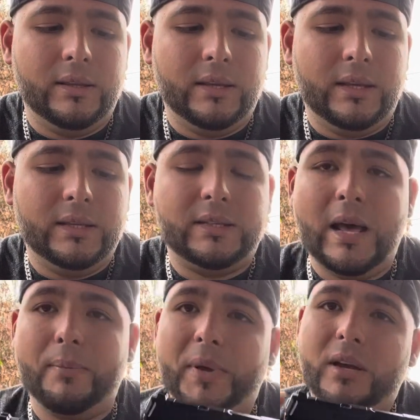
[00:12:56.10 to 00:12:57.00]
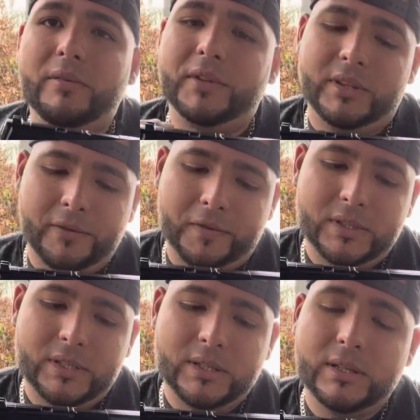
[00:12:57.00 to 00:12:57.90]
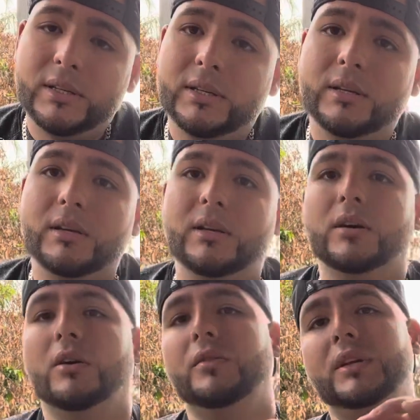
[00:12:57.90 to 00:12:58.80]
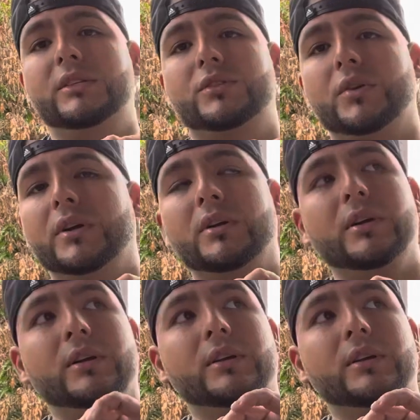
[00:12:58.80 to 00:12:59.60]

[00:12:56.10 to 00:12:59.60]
it's not big of a difference on these triggers.